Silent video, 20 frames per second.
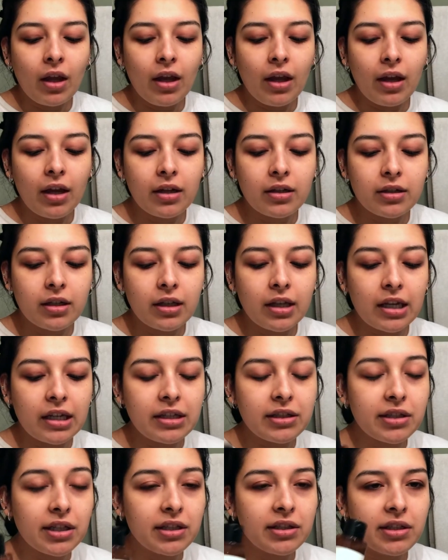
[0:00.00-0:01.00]
and like
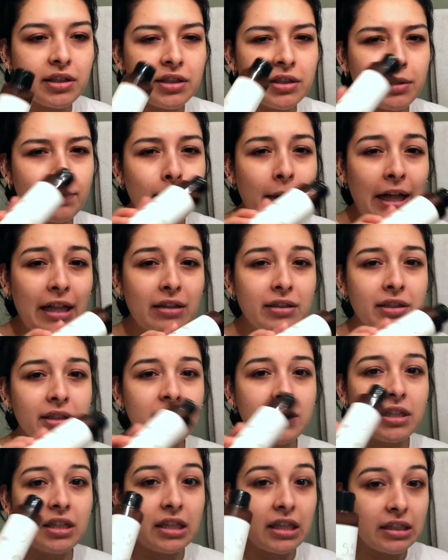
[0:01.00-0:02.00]
it says, it's a
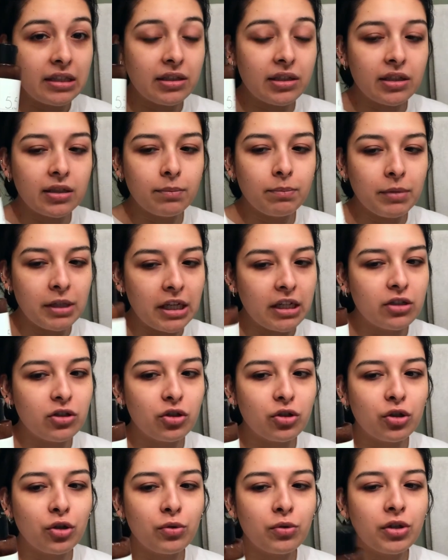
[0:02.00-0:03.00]
balancing cleansing
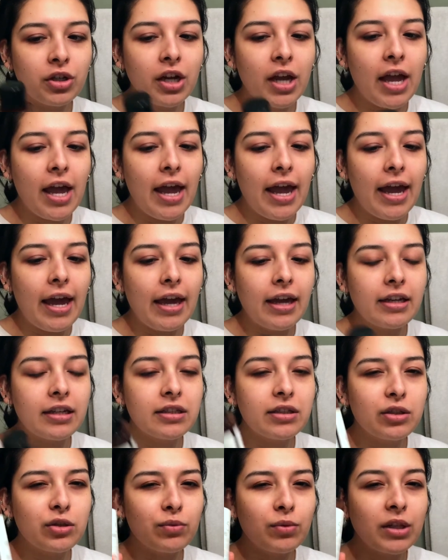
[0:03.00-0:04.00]
pH toner, and
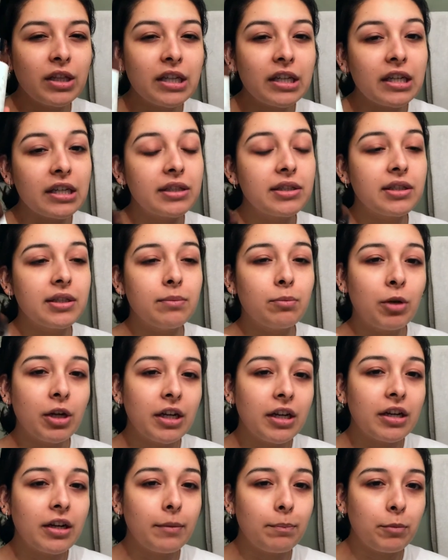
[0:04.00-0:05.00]
it's really nice to
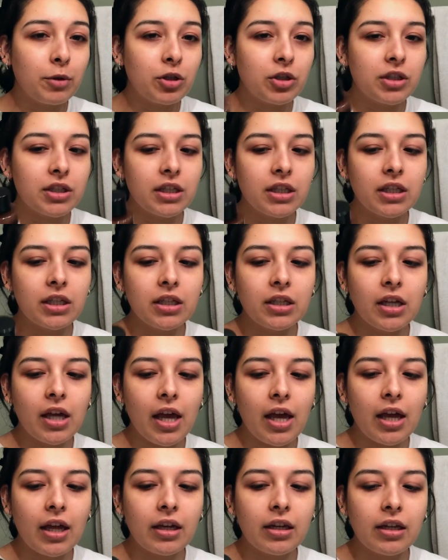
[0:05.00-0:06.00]
brighten up your skin
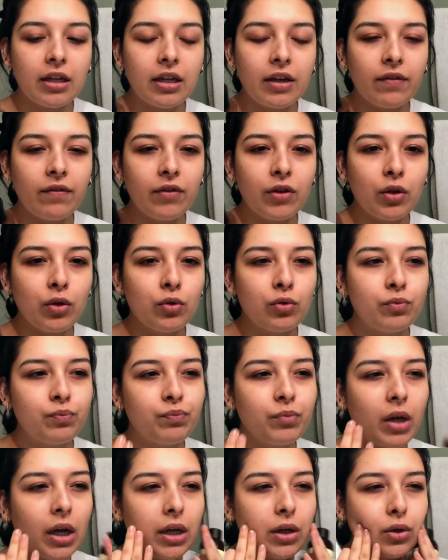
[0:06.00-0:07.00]
and give
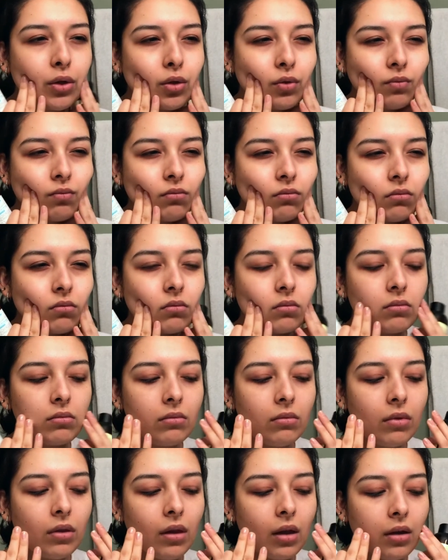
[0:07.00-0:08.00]
you, I don't know,
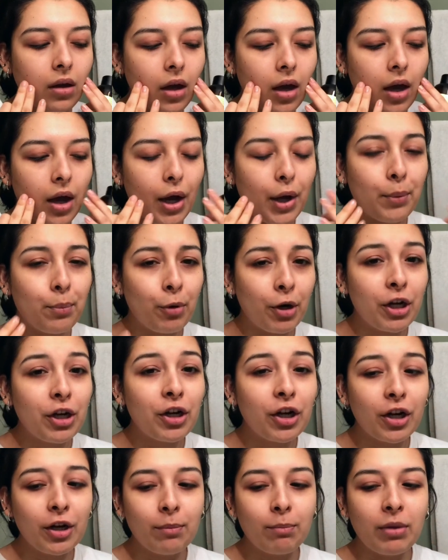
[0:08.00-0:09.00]
a
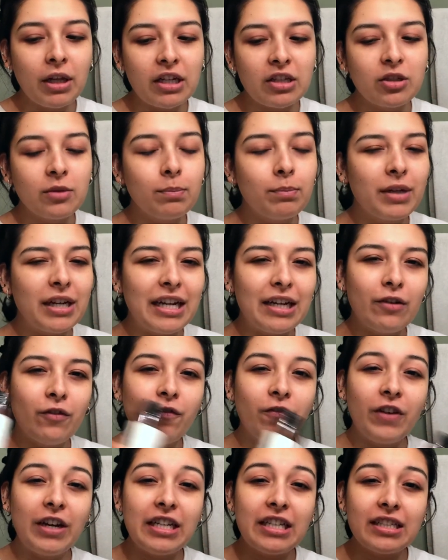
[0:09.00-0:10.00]
brighter complexion, but I
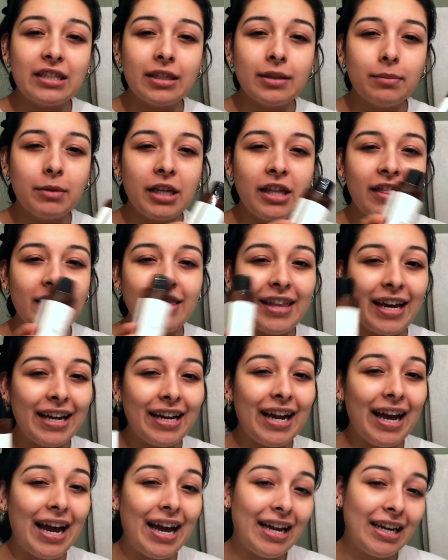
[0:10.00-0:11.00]
don't find it to be
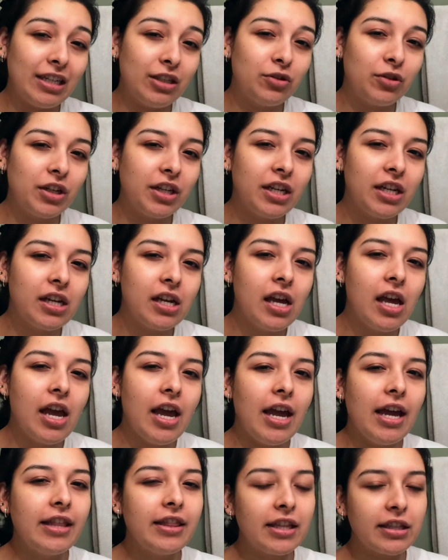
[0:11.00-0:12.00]
that hydrating,
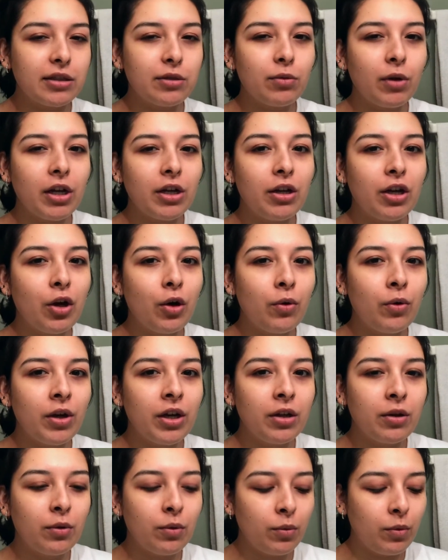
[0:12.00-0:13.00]
and that's why I go
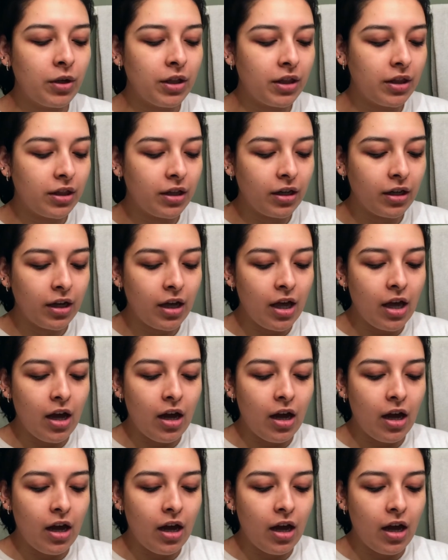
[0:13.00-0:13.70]
in with the